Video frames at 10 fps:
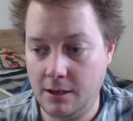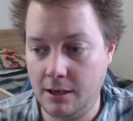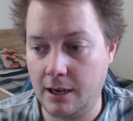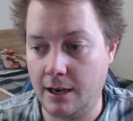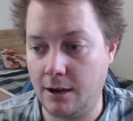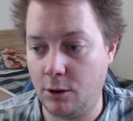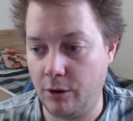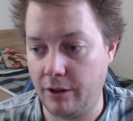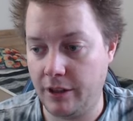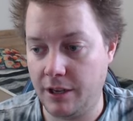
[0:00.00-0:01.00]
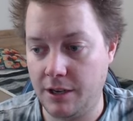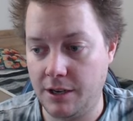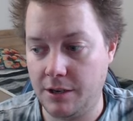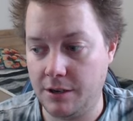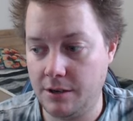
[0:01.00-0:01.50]
are on
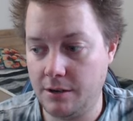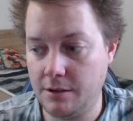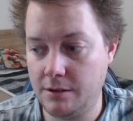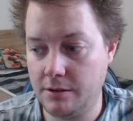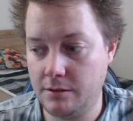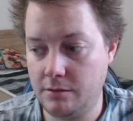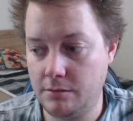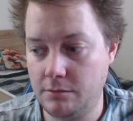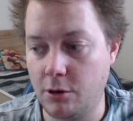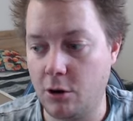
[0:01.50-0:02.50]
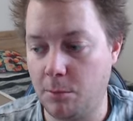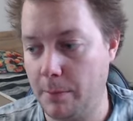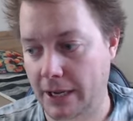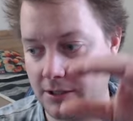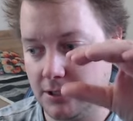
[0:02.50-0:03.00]
the, well,
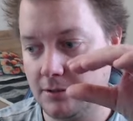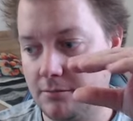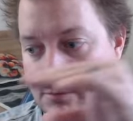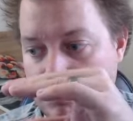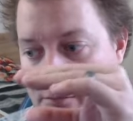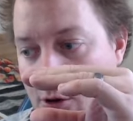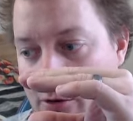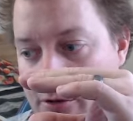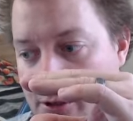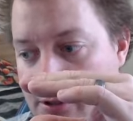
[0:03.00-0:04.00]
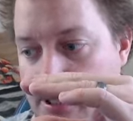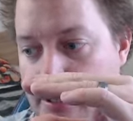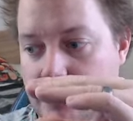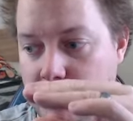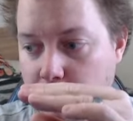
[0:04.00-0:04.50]
mounted horizontally,
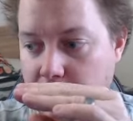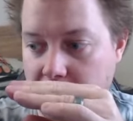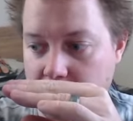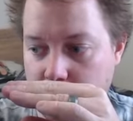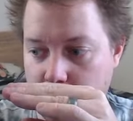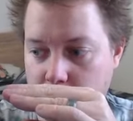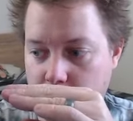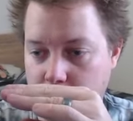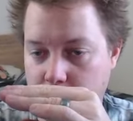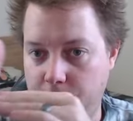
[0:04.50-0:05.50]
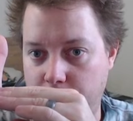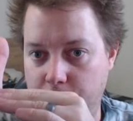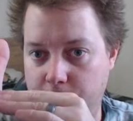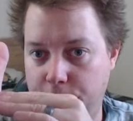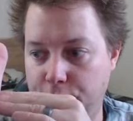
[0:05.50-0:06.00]
so we need to
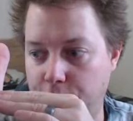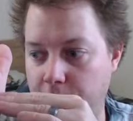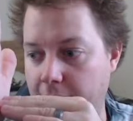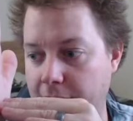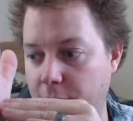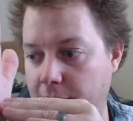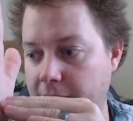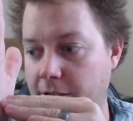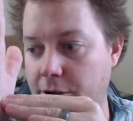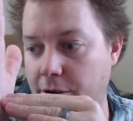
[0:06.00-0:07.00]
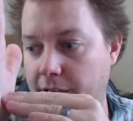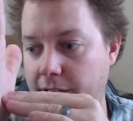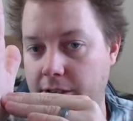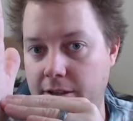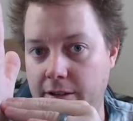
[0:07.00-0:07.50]
put a
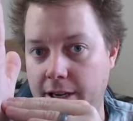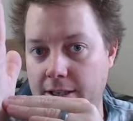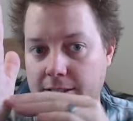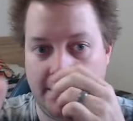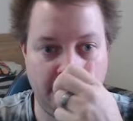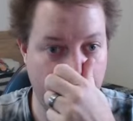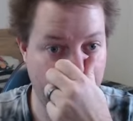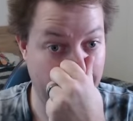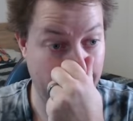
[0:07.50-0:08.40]
90-degree antenna on it.